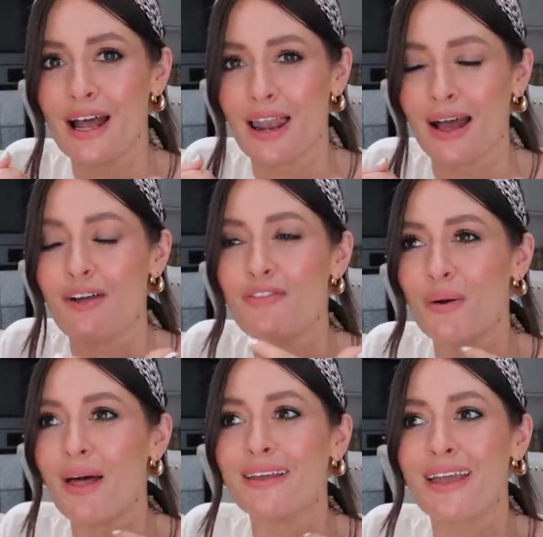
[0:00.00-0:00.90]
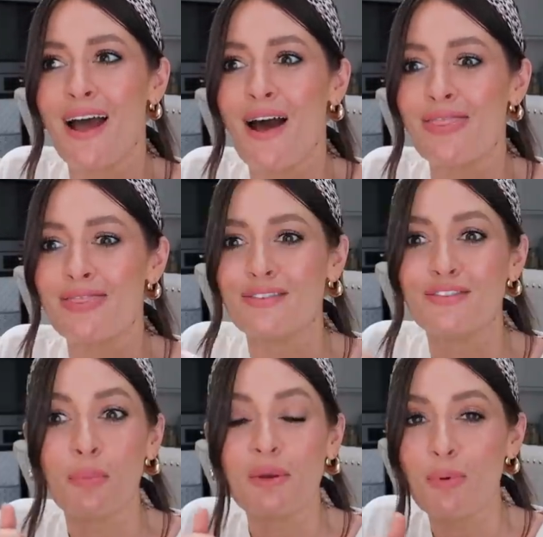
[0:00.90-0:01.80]
I feel like there's
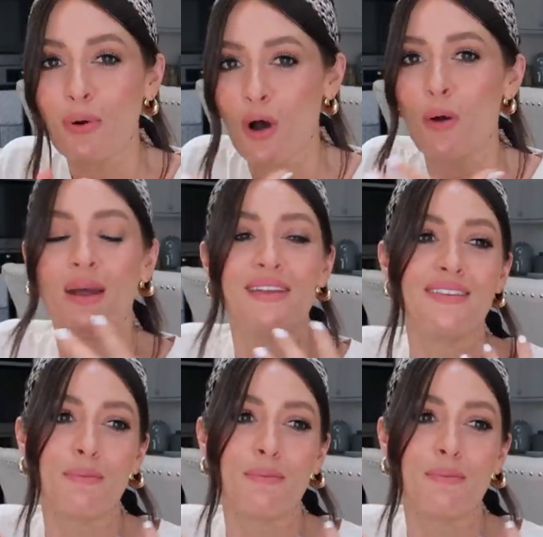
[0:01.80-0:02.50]
so many more comments